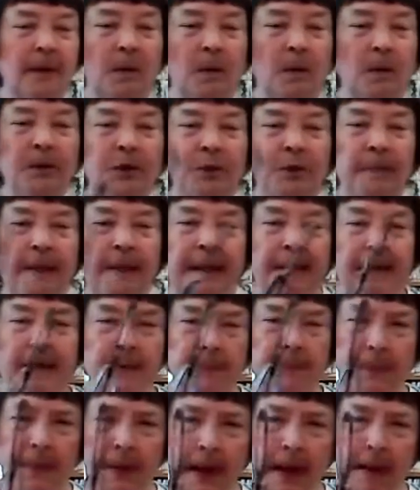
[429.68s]
which means
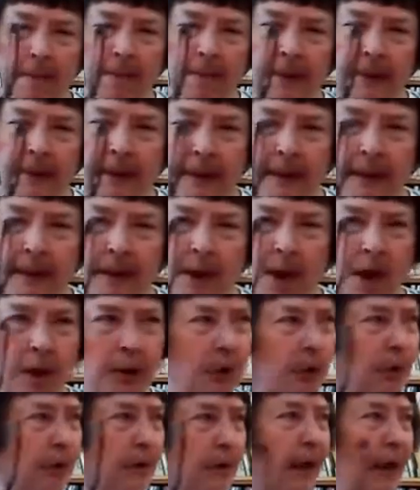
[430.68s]
it's probably getting on
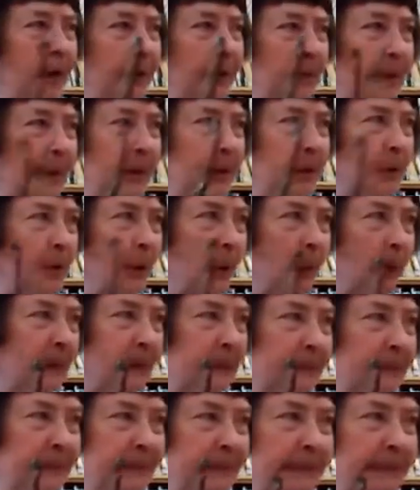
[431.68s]
towards 100 years old.